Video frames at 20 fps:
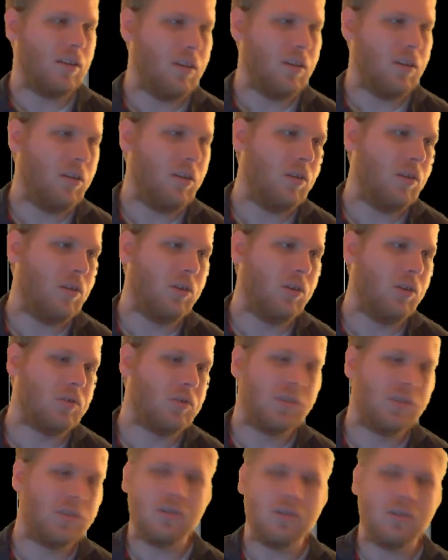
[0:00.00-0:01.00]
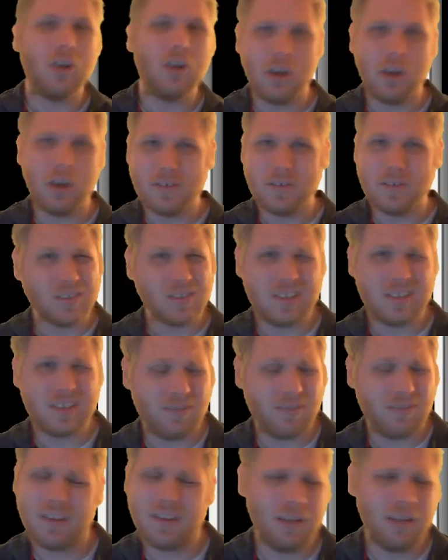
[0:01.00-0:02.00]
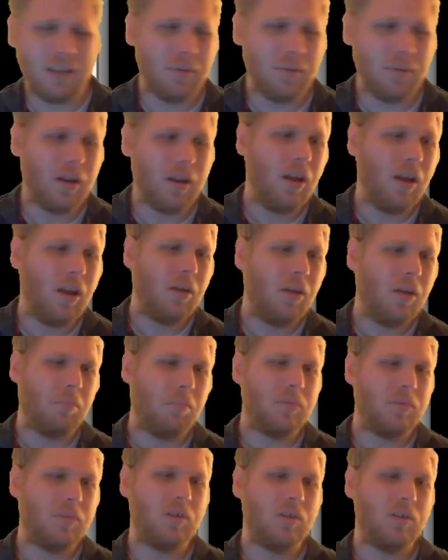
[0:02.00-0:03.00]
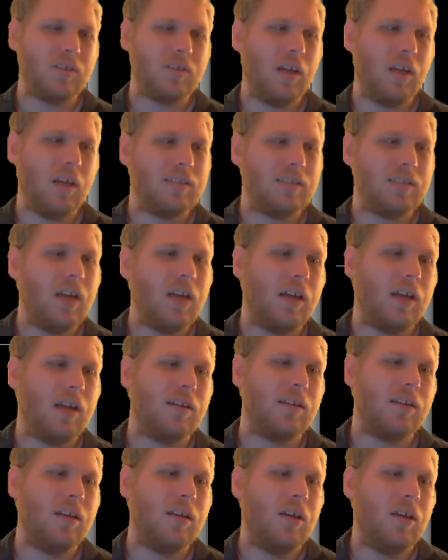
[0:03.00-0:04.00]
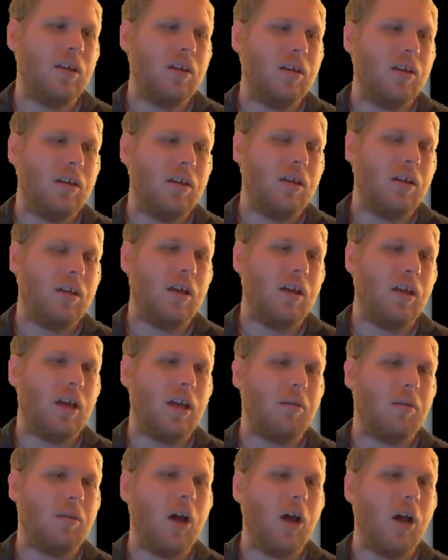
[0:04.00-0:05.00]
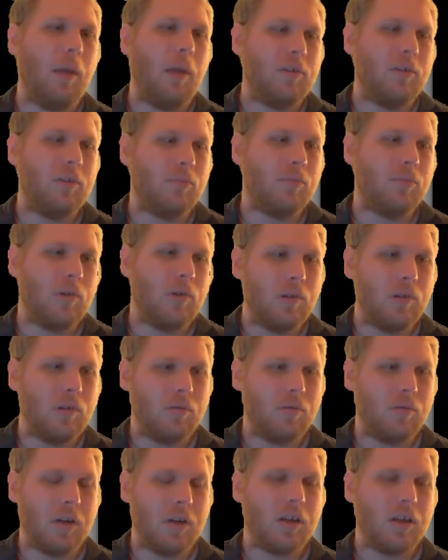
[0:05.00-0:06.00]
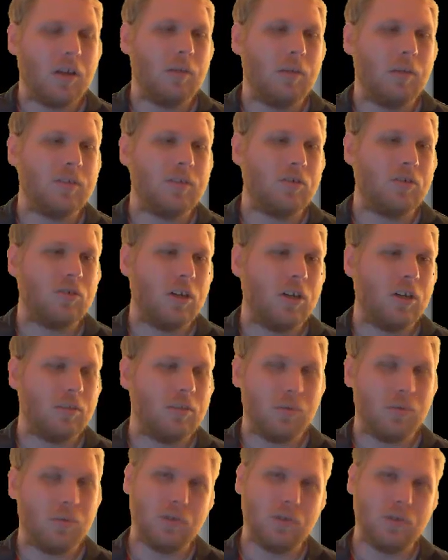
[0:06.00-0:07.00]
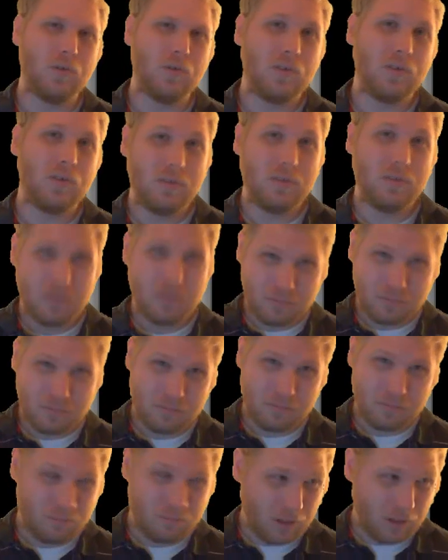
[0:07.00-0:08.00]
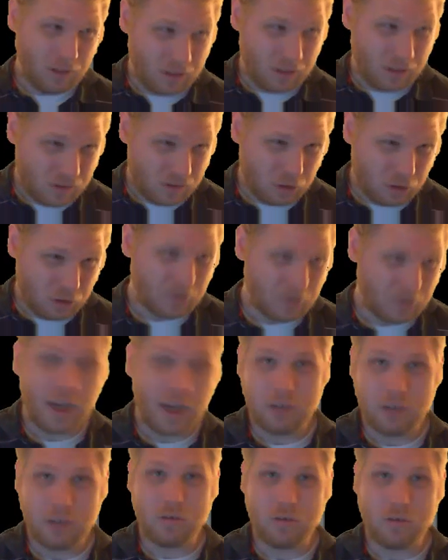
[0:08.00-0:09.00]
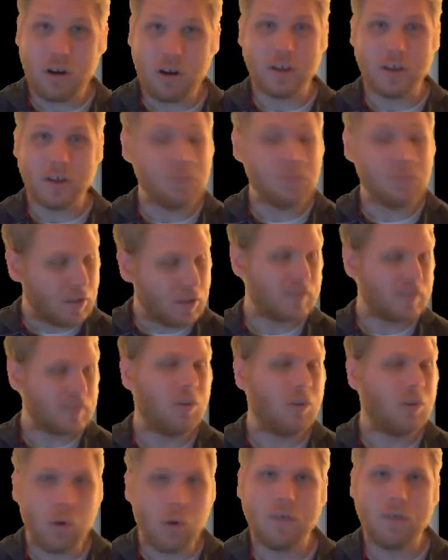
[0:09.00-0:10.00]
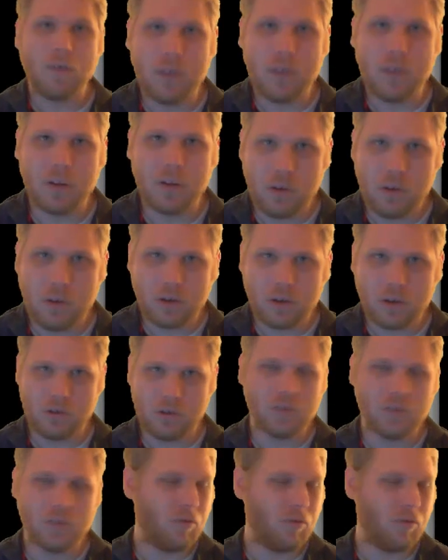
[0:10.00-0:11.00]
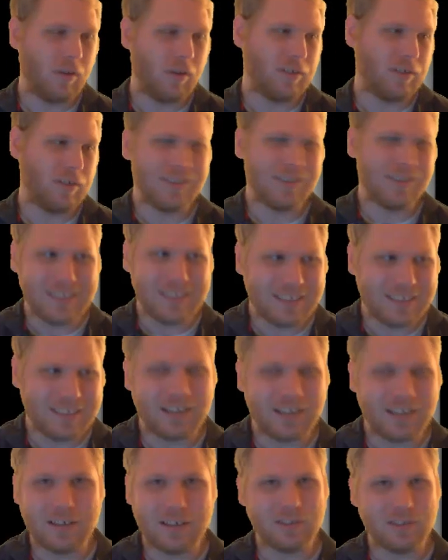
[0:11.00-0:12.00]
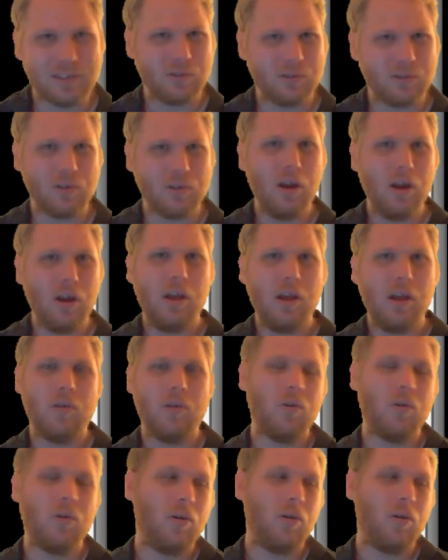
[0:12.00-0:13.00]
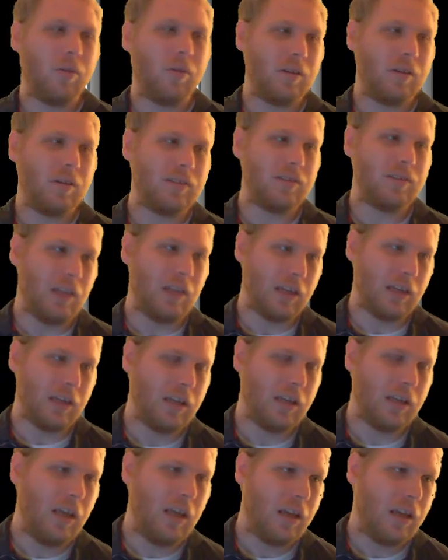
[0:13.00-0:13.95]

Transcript: you lose curves and stuff like that. But so it's not optimal when it comes to trying to produce like super accurate drawings. But this is a workflow that you can use for things like details or things like